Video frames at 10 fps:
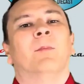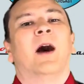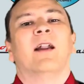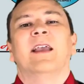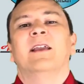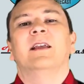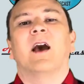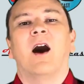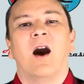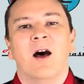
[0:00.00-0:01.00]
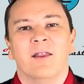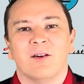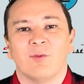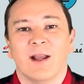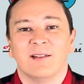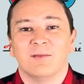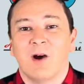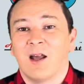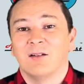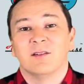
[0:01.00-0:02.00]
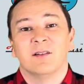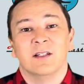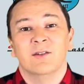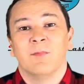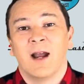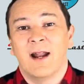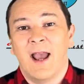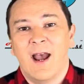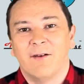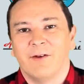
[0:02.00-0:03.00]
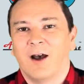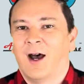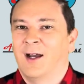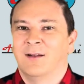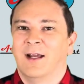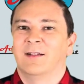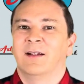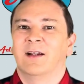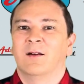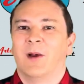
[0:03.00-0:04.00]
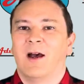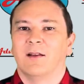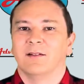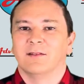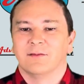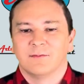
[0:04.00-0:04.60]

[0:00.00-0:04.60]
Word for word: about any other resin models that you might have. I'd like to hear about it.